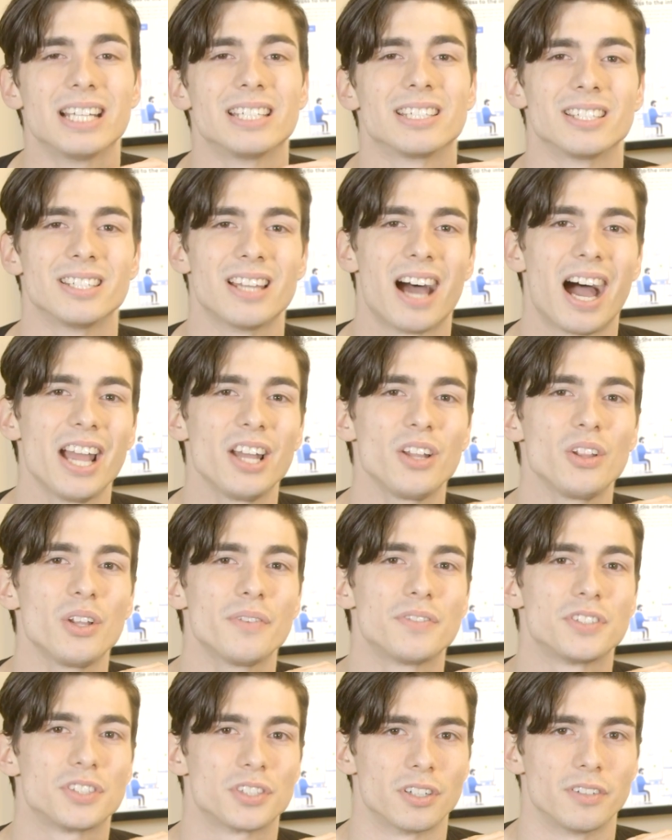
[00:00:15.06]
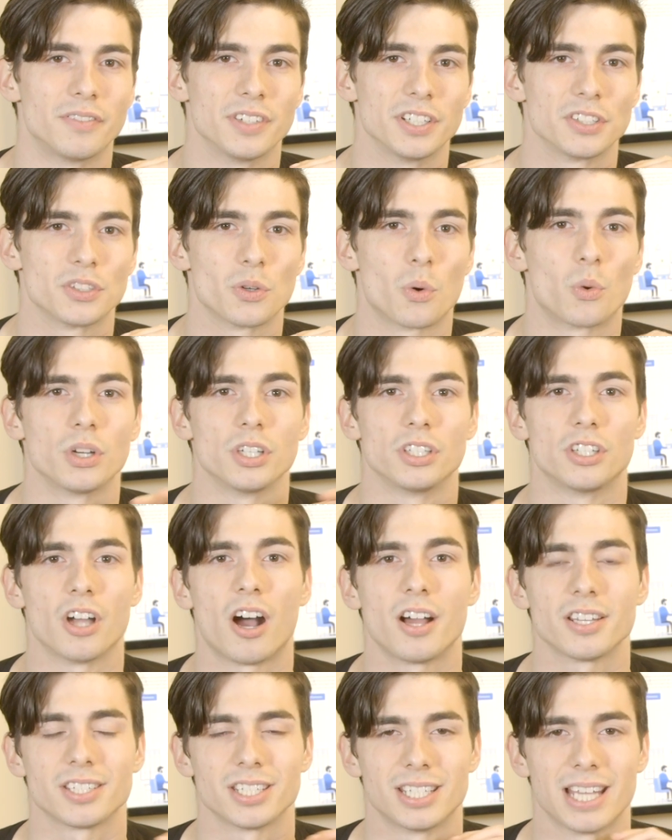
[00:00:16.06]
Denial of service, or
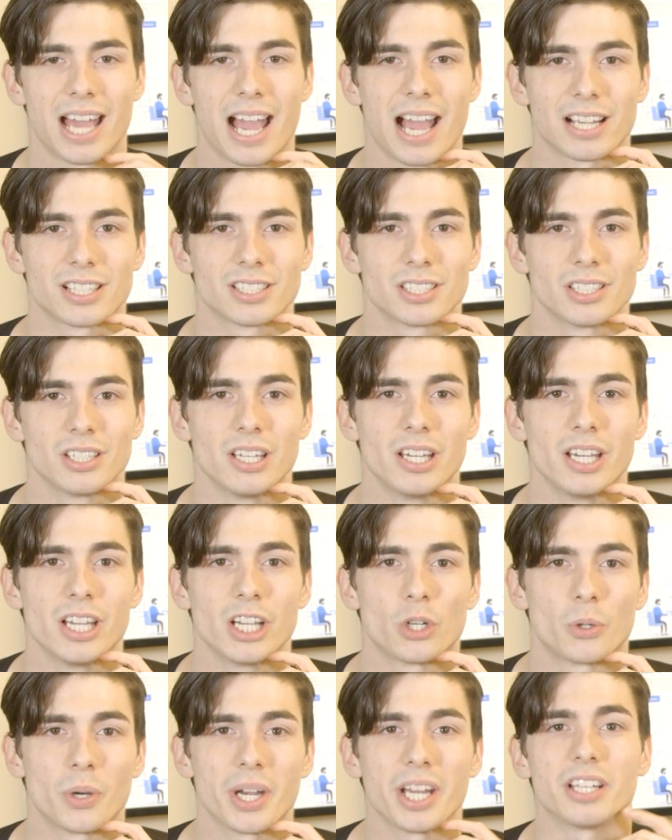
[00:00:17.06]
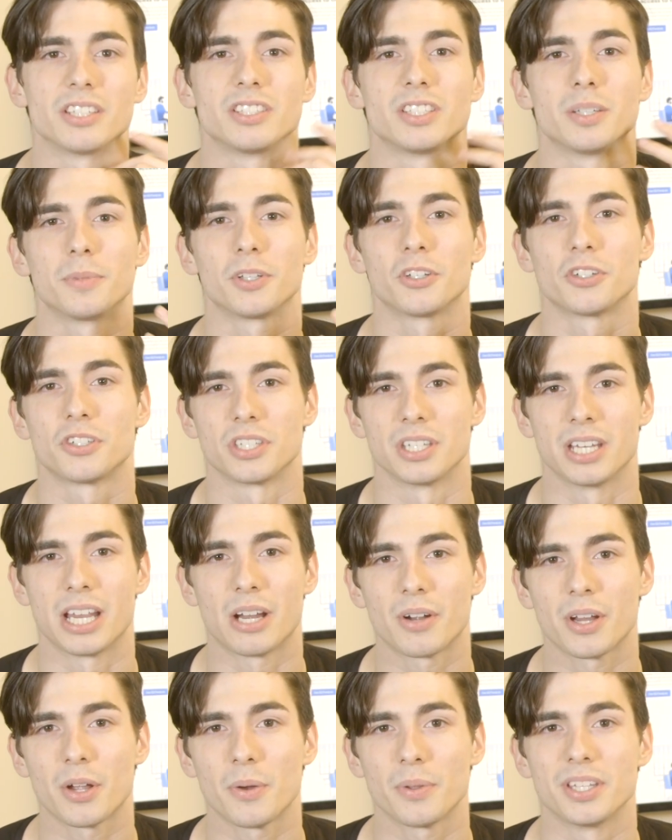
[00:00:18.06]
DOS attacks, create a similar
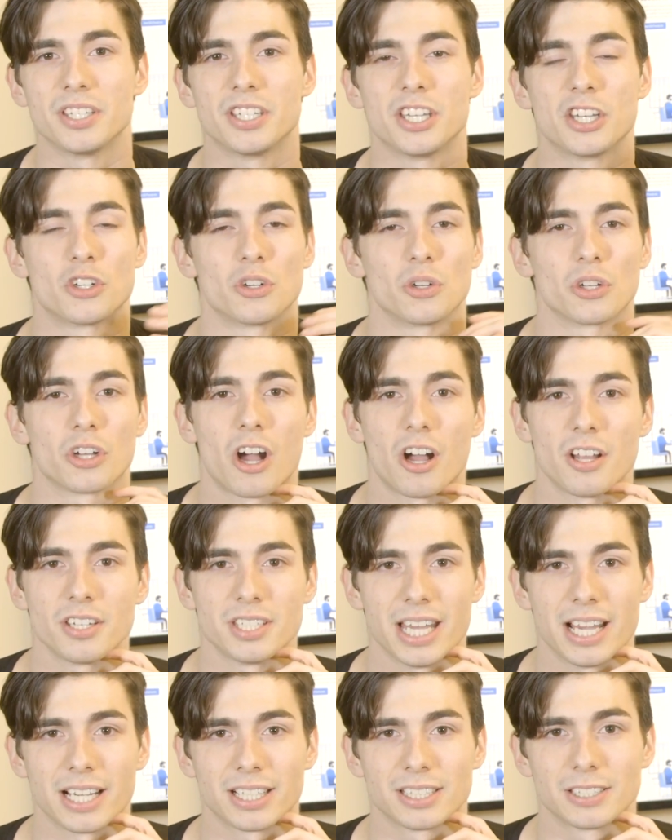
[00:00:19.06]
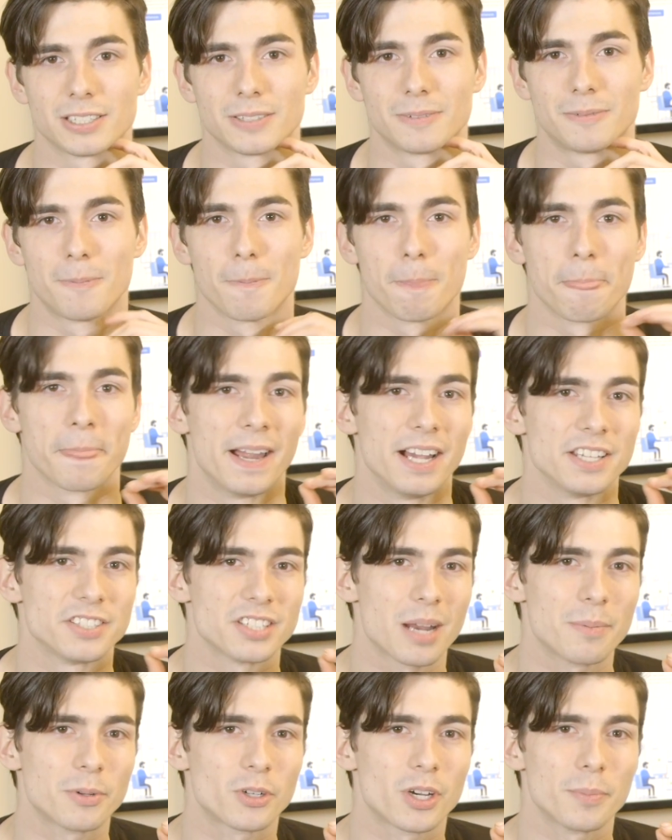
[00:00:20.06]
scenario in the digital context. A
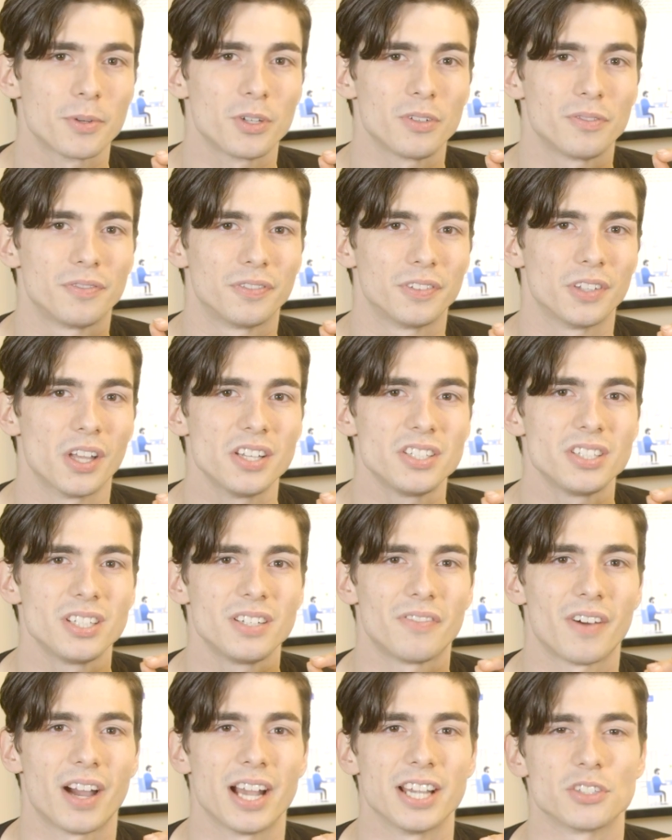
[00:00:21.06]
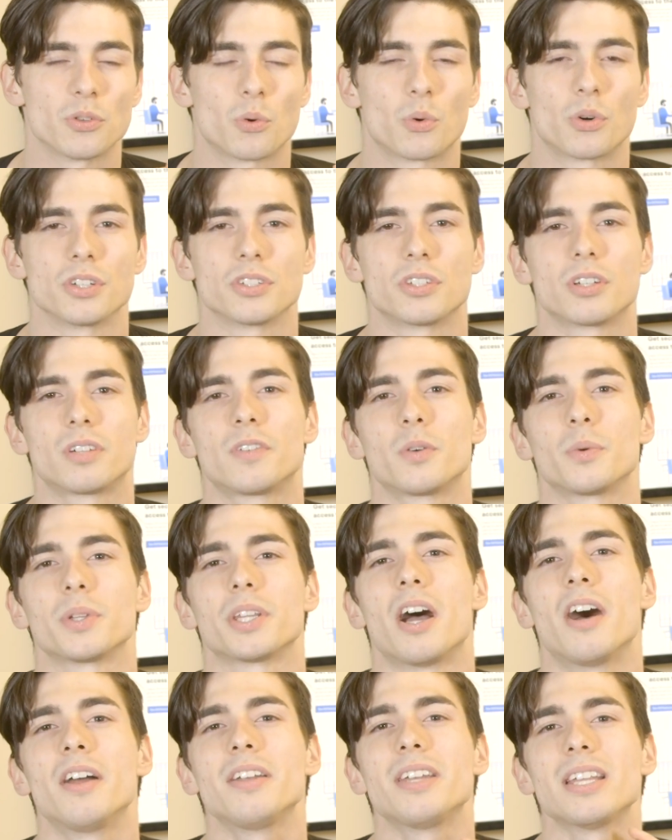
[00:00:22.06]
cybercriminal floods a device or a server
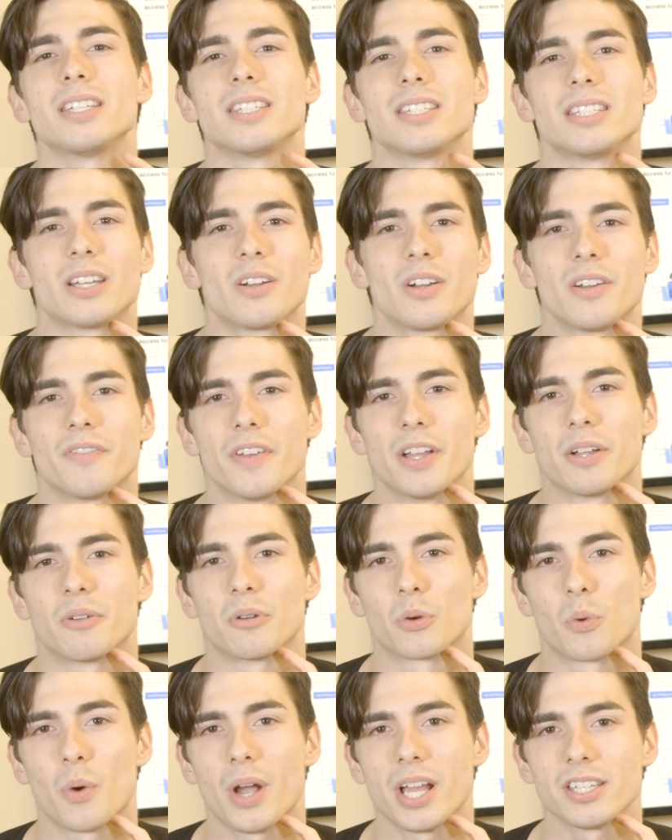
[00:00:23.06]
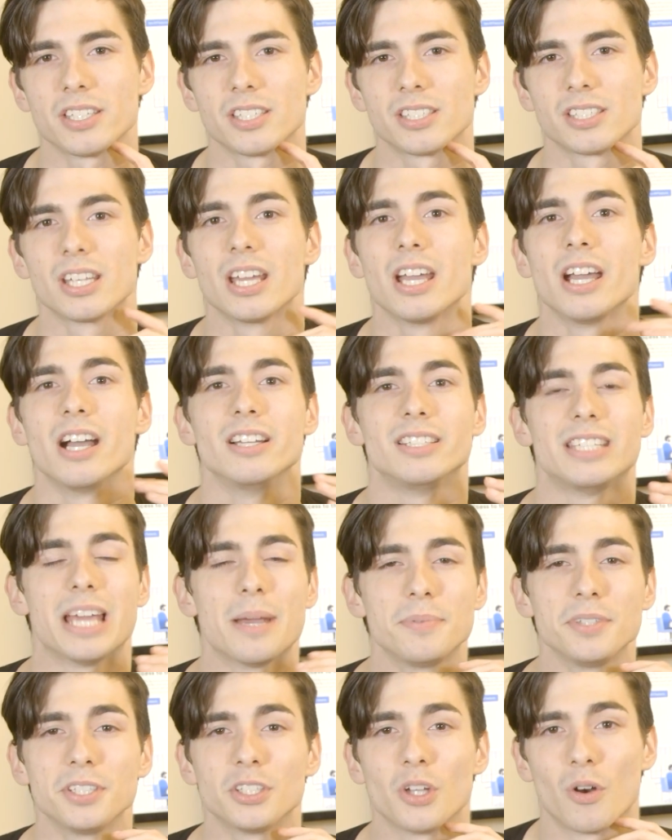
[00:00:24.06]
with unnecessary fake requests,
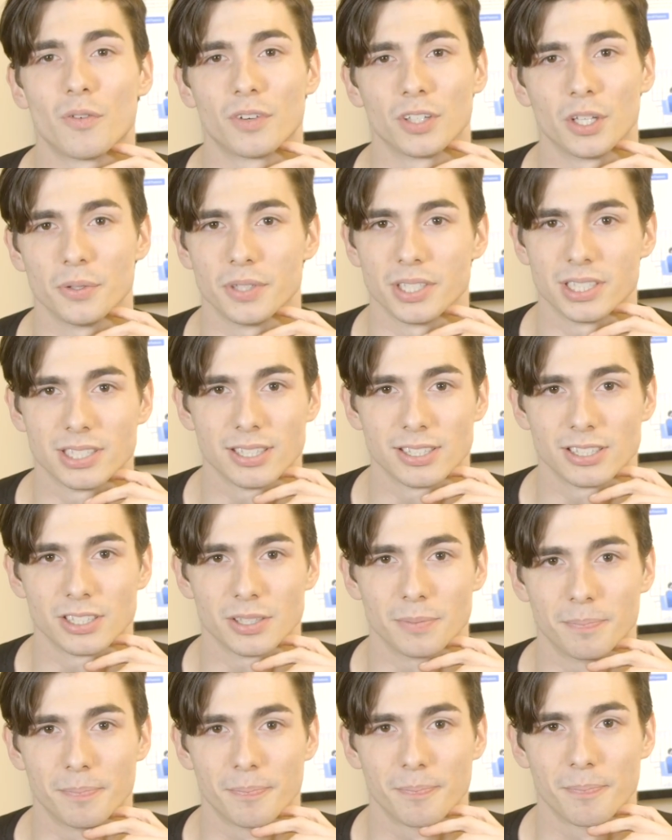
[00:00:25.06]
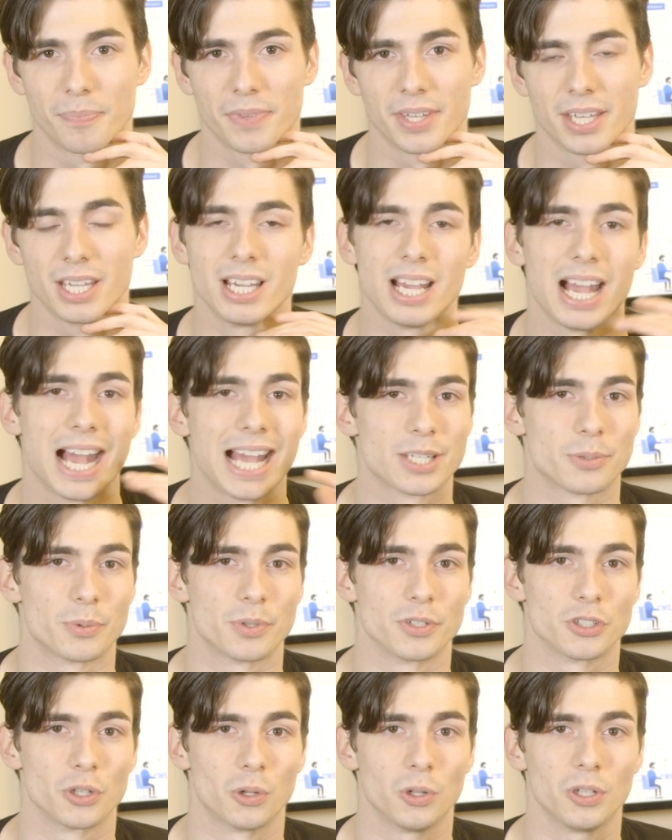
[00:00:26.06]
attempting to overload the system. As a
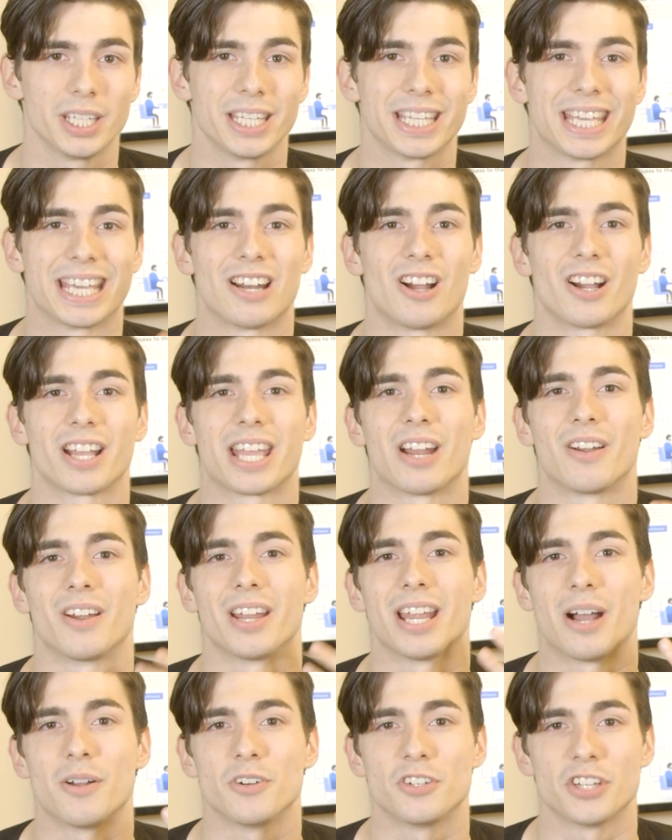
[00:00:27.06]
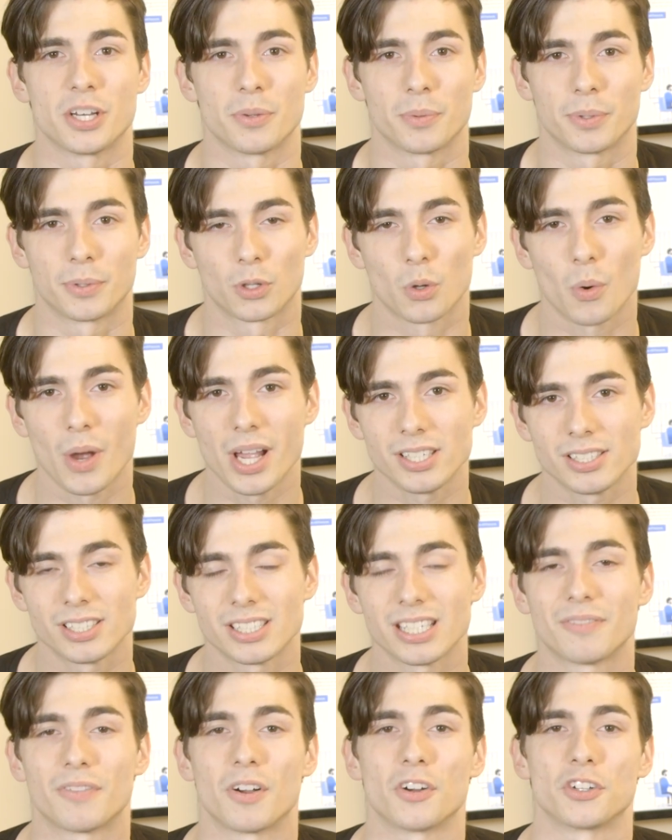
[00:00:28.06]
result, it cannot carry out genuine
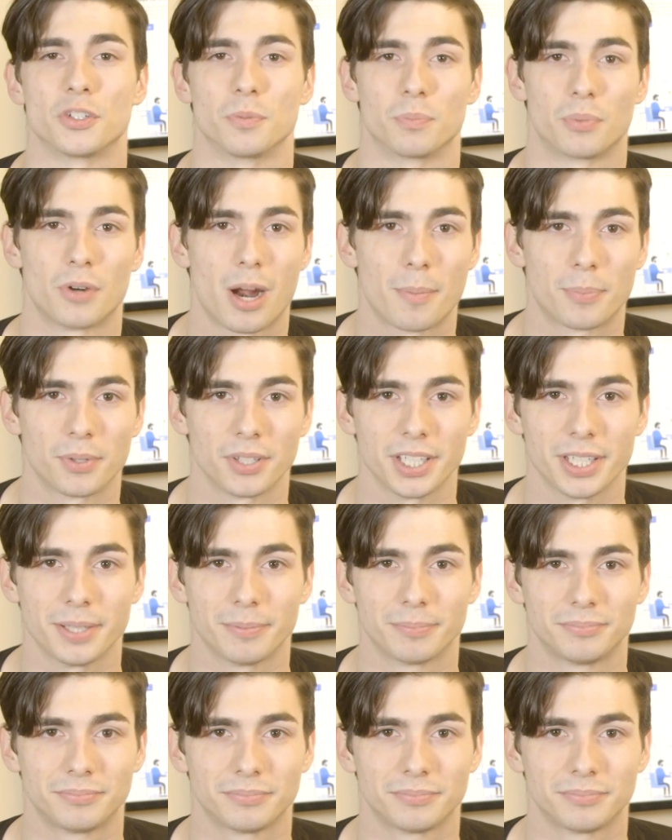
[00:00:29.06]
requests and function properly.